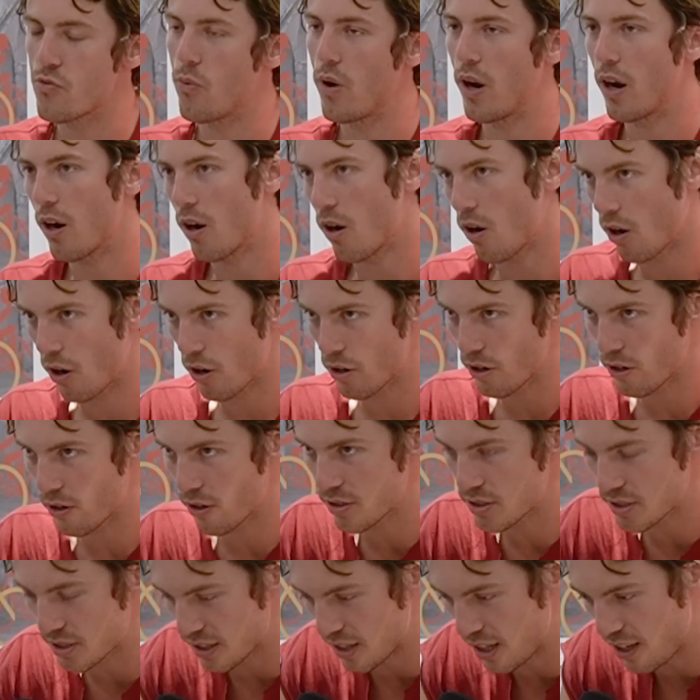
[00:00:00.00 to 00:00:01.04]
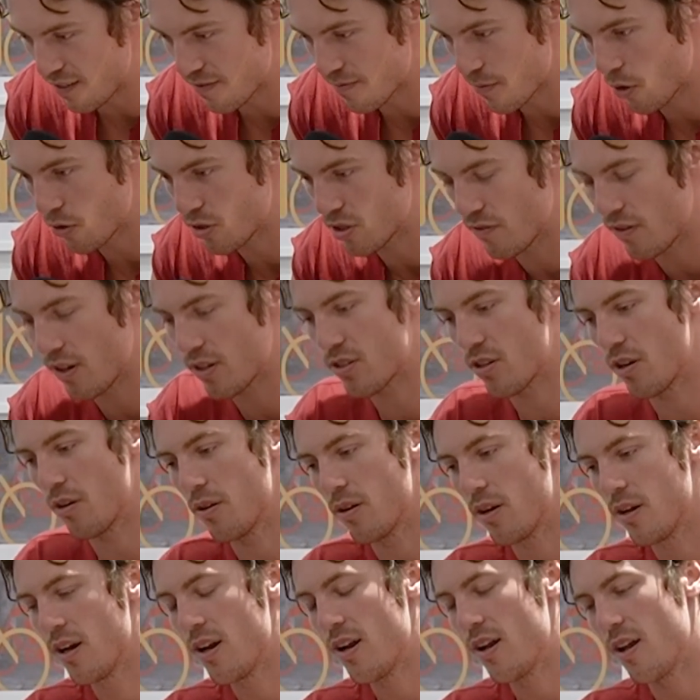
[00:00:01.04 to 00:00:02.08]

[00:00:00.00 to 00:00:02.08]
wear our heart on our sleeve most of us are